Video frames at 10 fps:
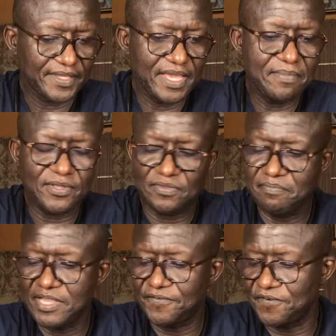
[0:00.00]
about
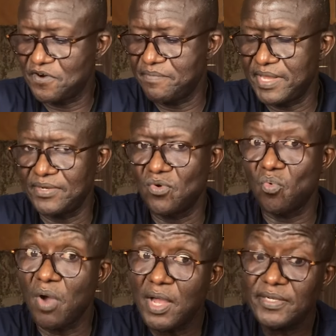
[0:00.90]
metformin.
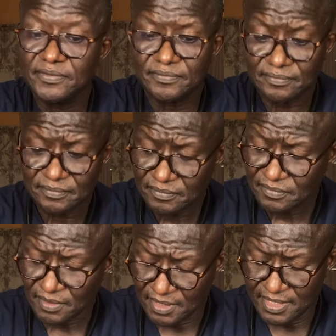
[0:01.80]
One,
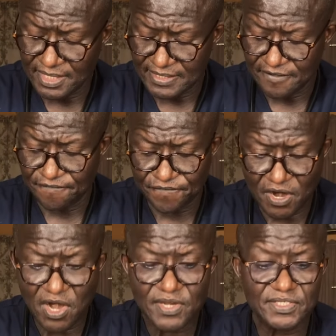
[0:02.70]
is the
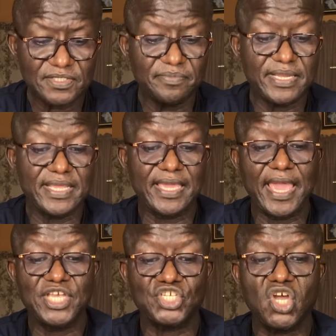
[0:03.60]
first
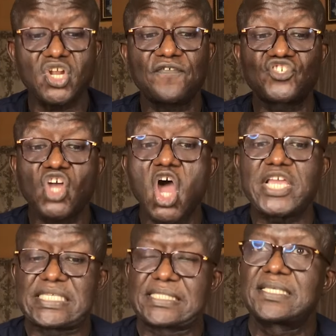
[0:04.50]
medication of
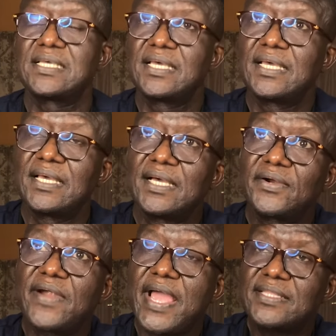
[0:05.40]
choice,
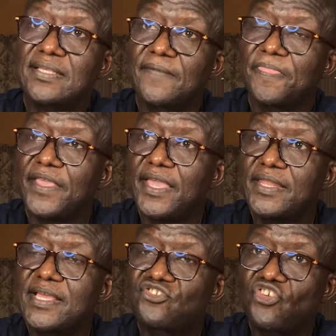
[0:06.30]
right?
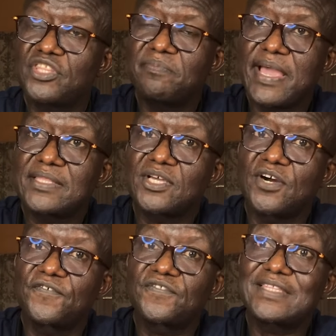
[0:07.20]
In the treatment
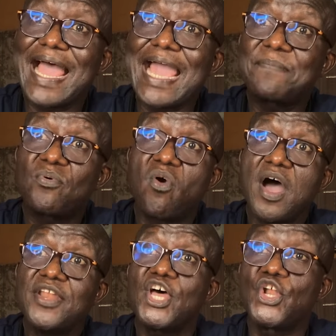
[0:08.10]
of type
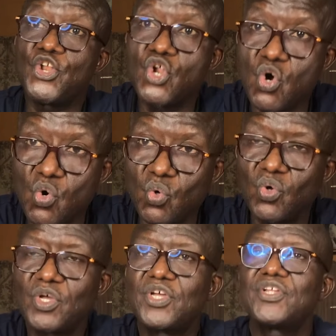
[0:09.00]
1, no,